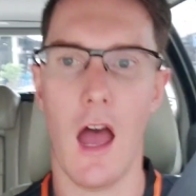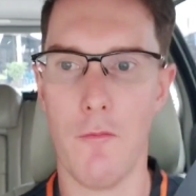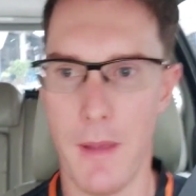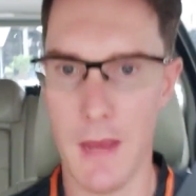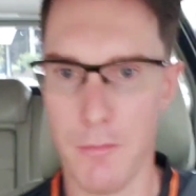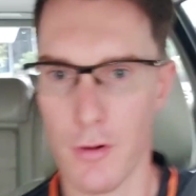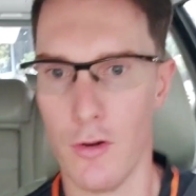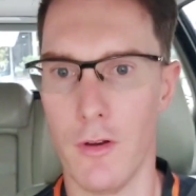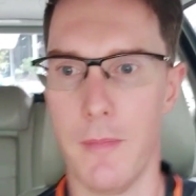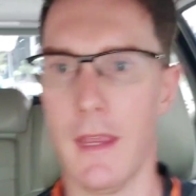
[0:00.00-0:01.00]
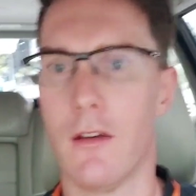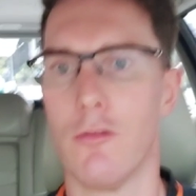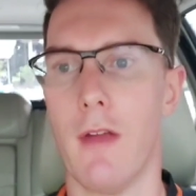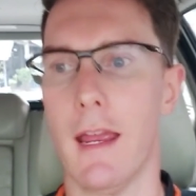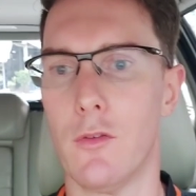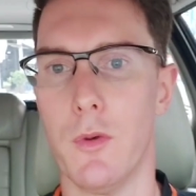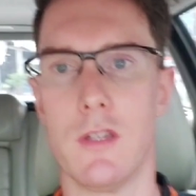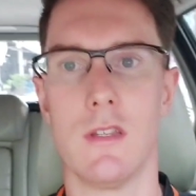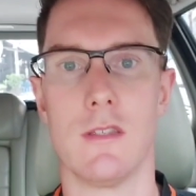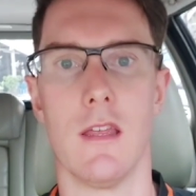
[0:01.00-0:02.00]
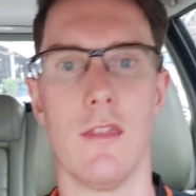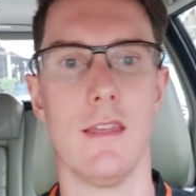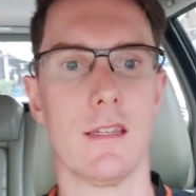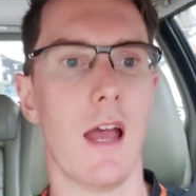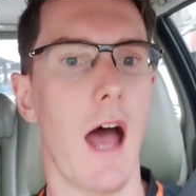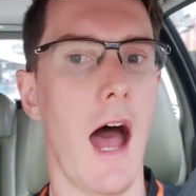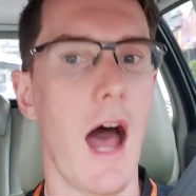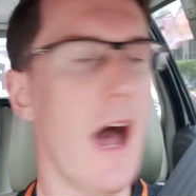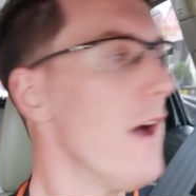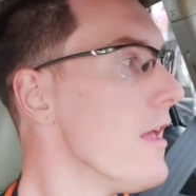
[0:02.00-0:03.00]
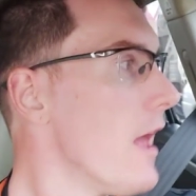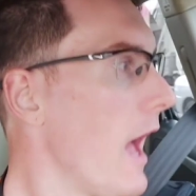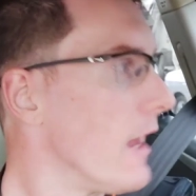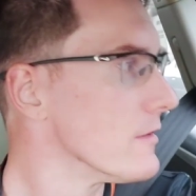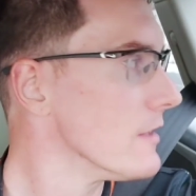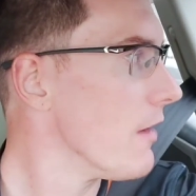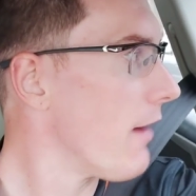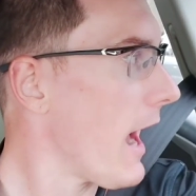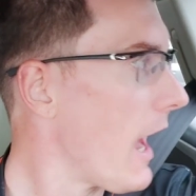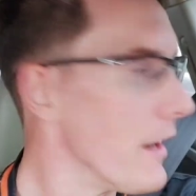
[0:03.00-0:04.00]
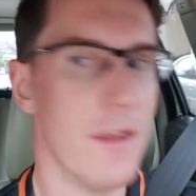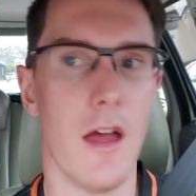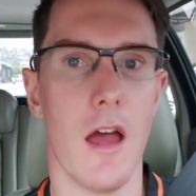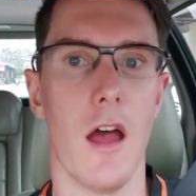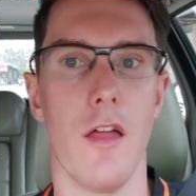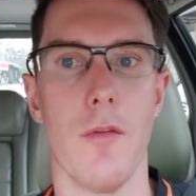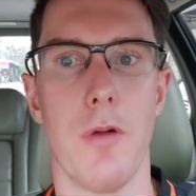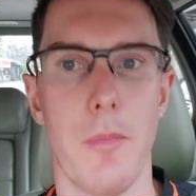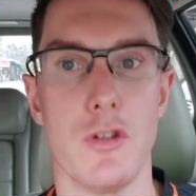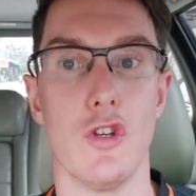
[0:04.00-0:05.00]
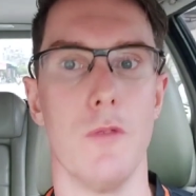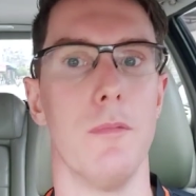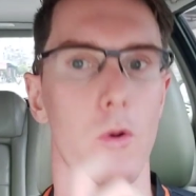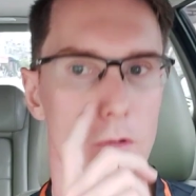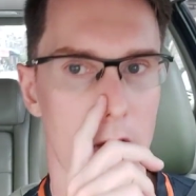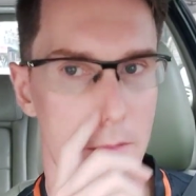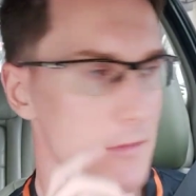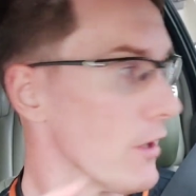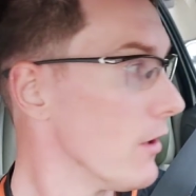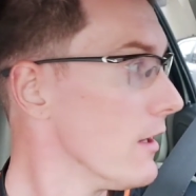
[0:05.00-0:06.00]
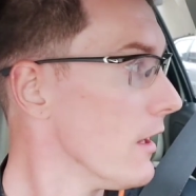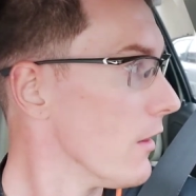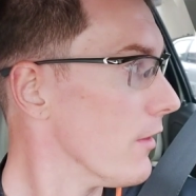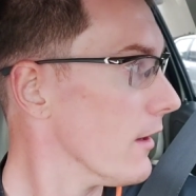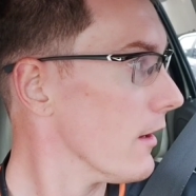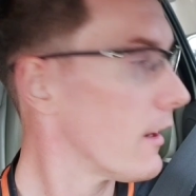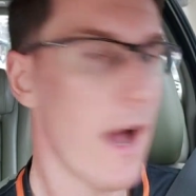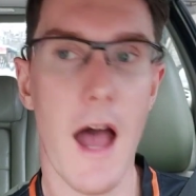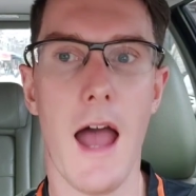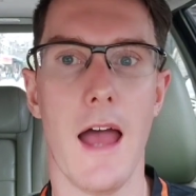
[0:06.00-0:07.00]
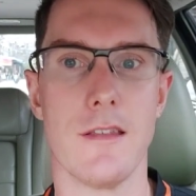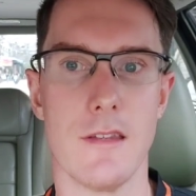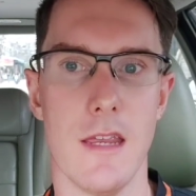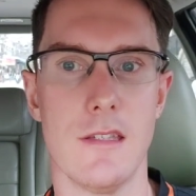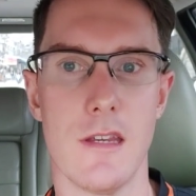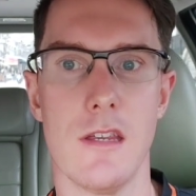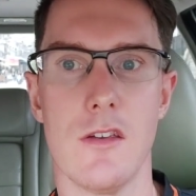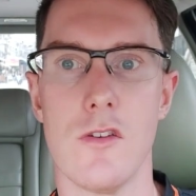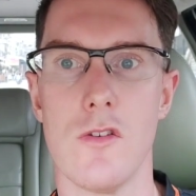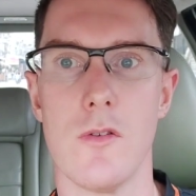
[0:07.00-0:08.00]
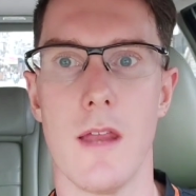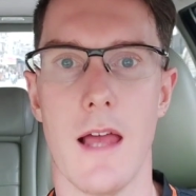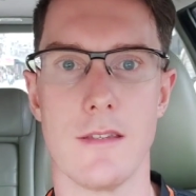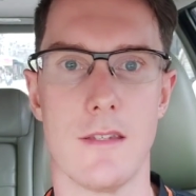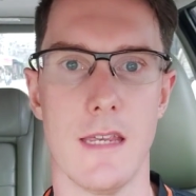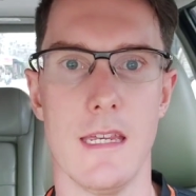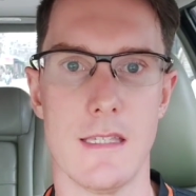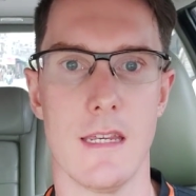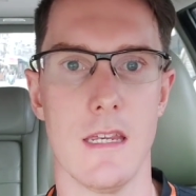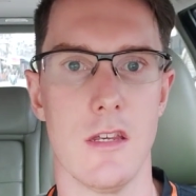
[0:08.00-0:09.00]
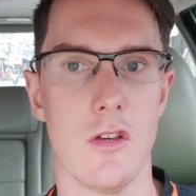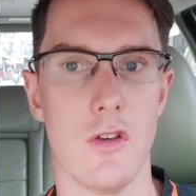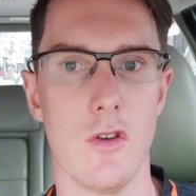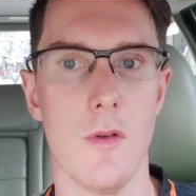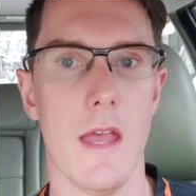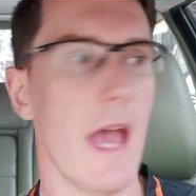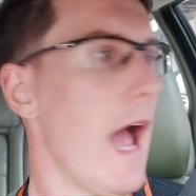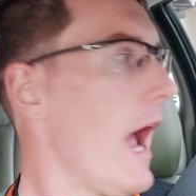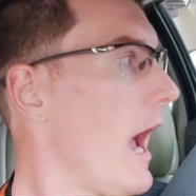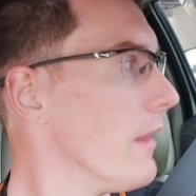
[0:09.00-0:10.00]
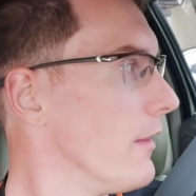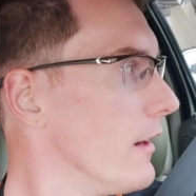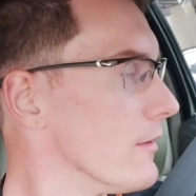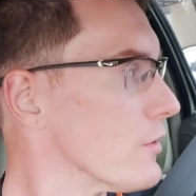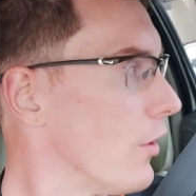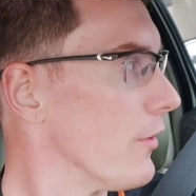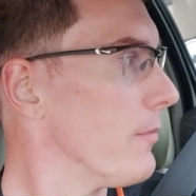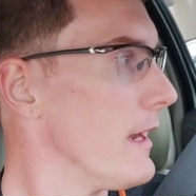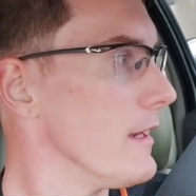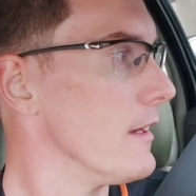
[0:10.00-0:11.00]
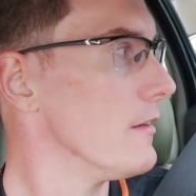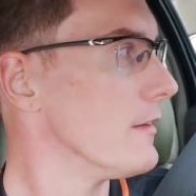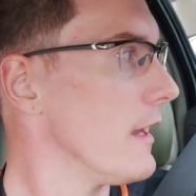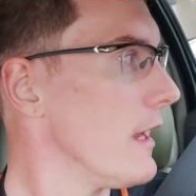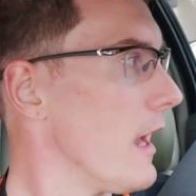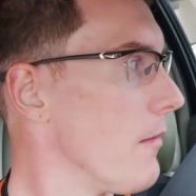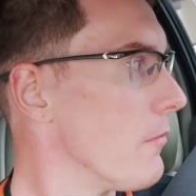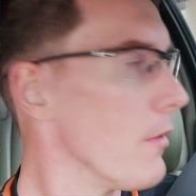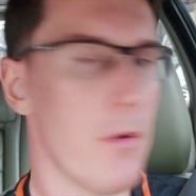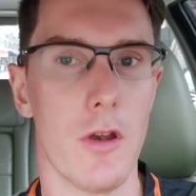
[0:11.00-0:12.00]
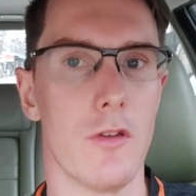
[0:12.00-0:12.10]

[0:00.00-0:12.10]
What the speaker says: being proven to be correct, which is that this car has never had the proper tune built up. So the car has an ECU, it has a TCU, and then it's got the BCM, the